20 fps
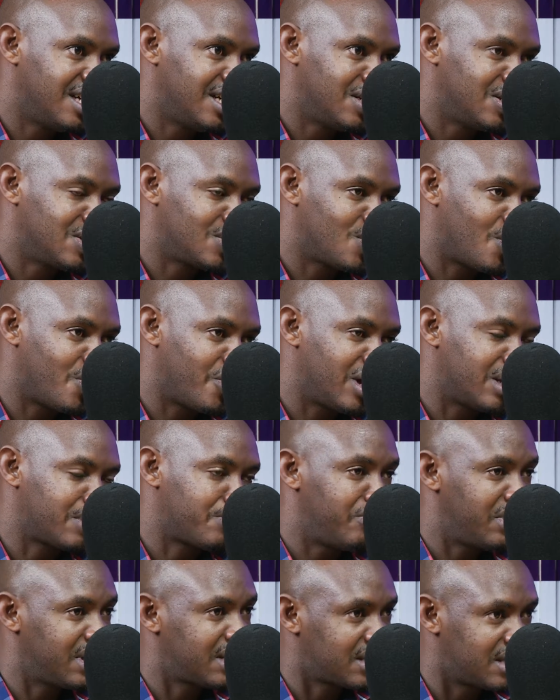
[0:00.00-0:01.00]
So that
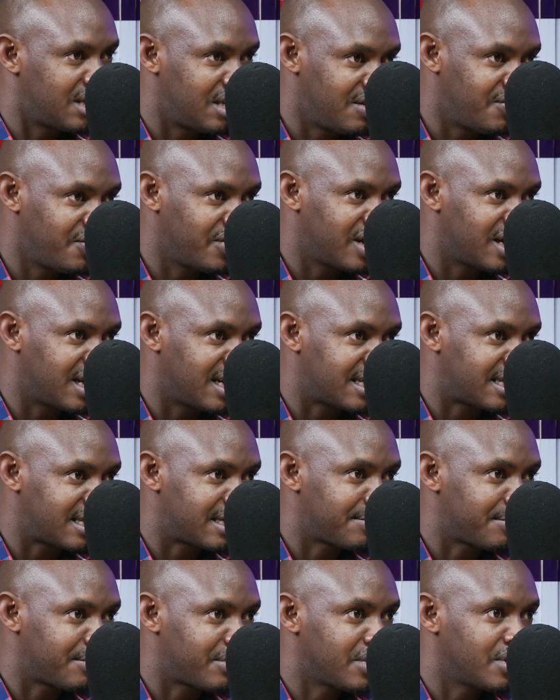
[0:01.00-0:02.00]
makes it
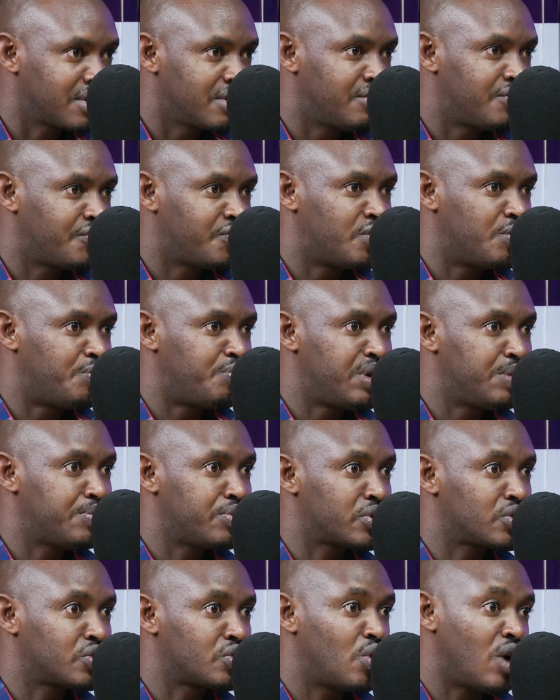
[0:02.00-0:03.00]
difficult for
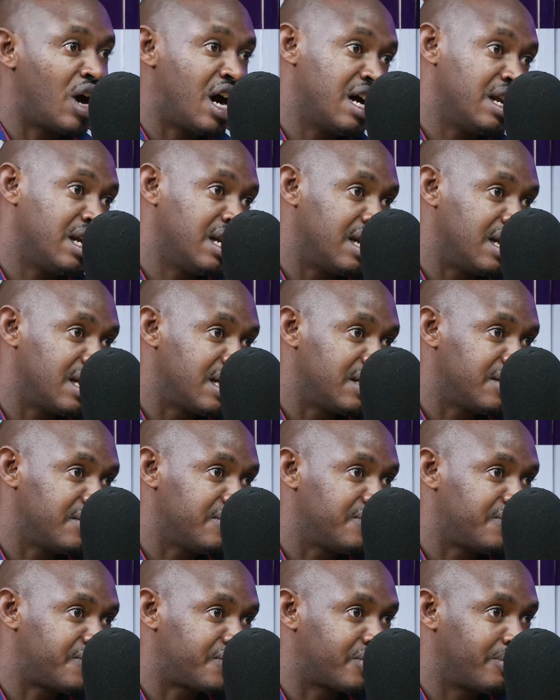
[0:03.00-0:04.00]
people to earn
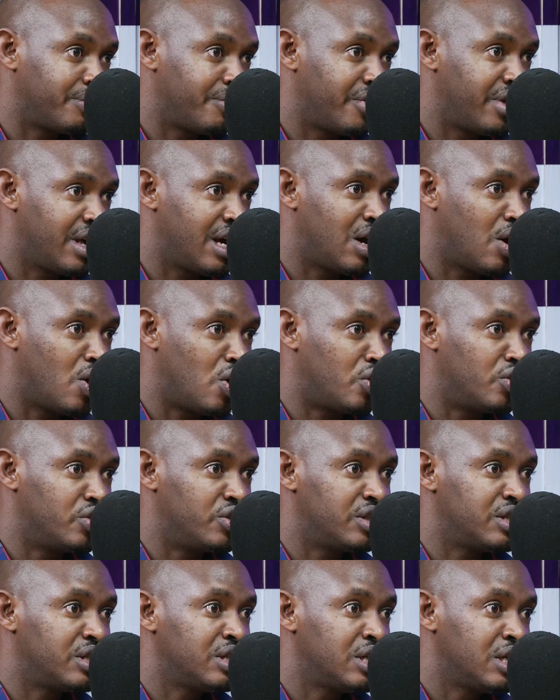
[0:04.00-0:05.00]
from their
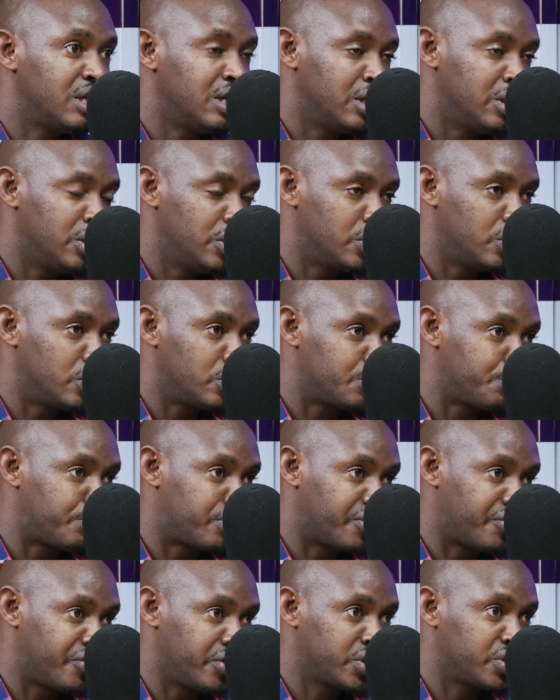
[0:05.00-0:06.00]
own
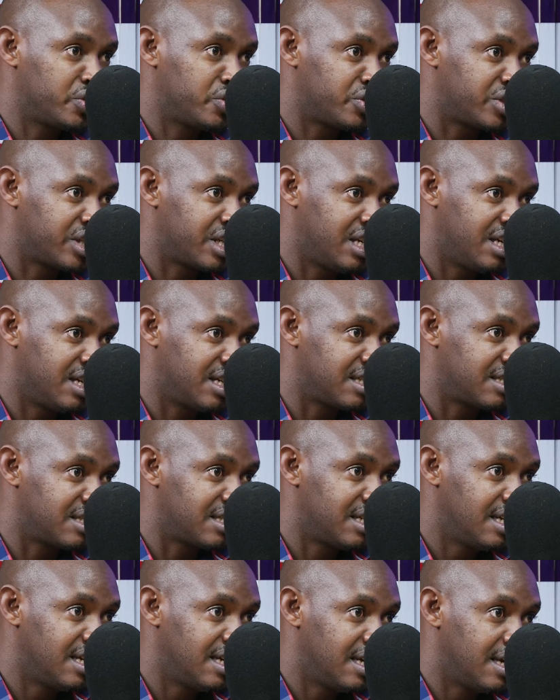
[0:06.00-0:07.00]
professional skills.
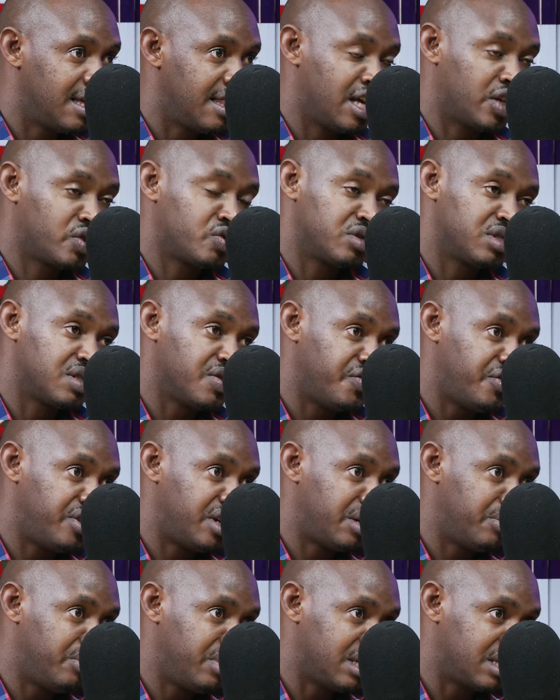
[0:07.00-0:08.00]
That was a
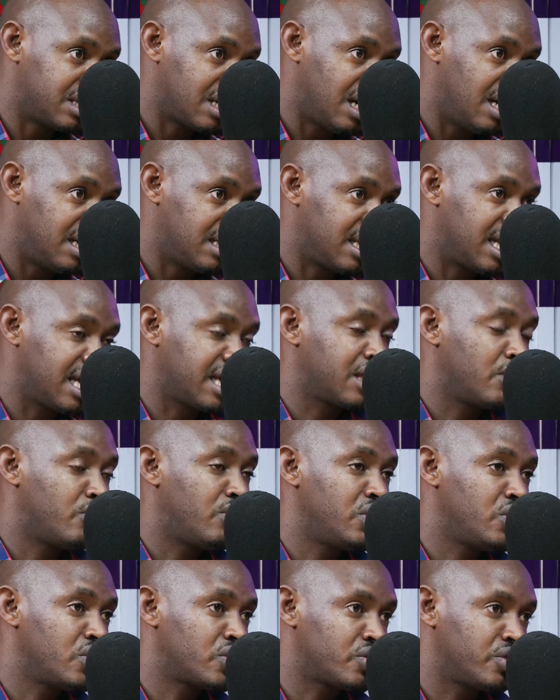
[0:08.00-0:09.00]
very big challenge. Like the
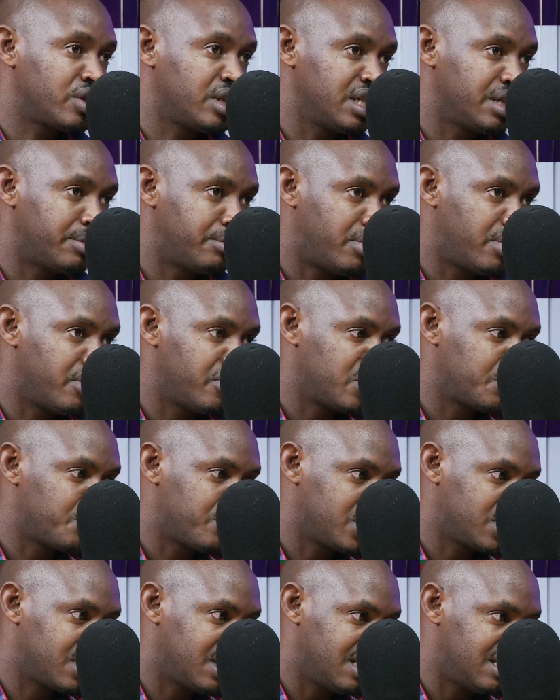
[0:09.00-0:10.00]
one you're talking about, the
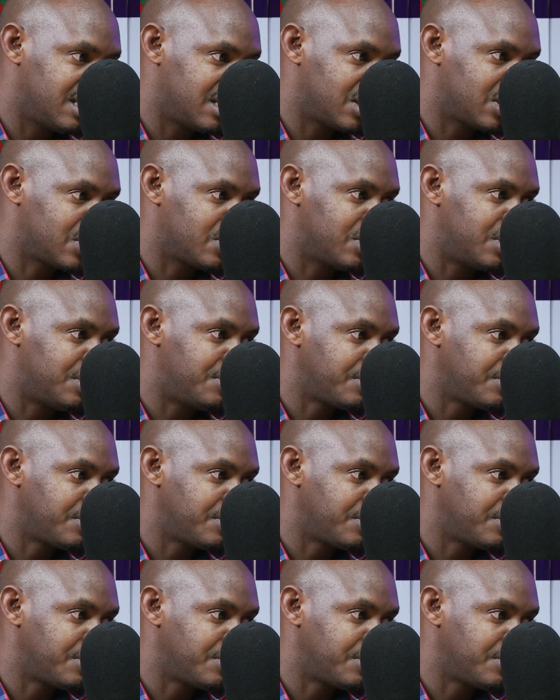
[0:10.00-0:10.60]
specialization.